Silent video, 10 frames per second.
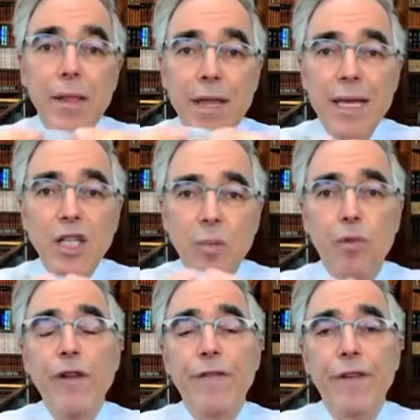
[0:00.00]
these
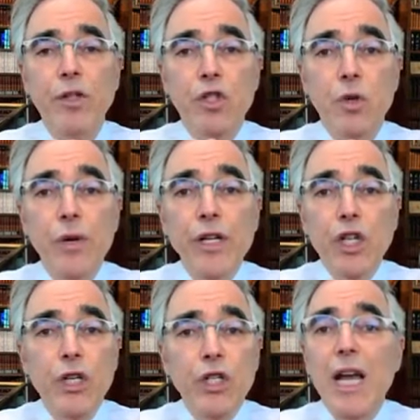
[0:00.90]
pre-filled
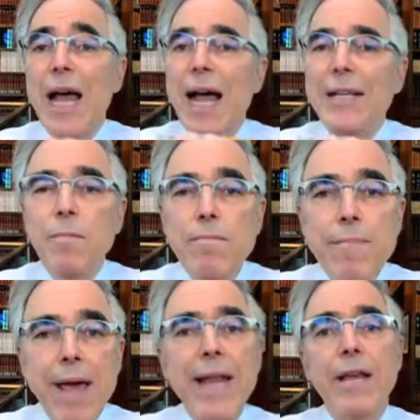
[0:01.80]
syringes as
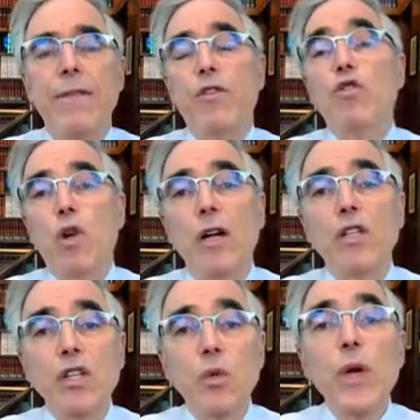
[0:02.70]
many of the
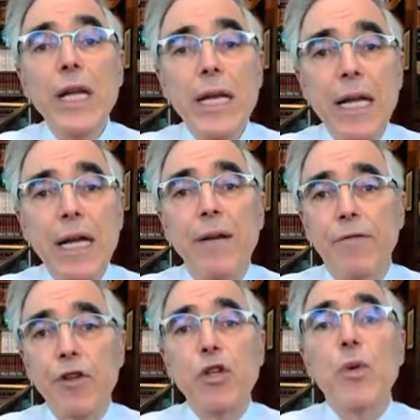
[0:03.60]
drugs as we need
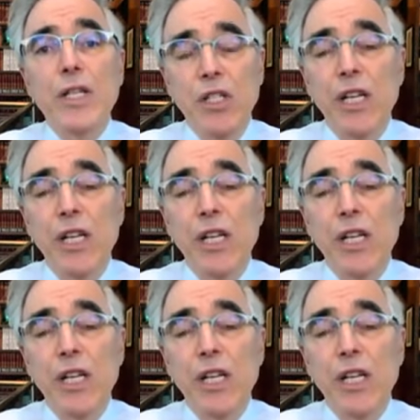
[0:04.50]
for U.S.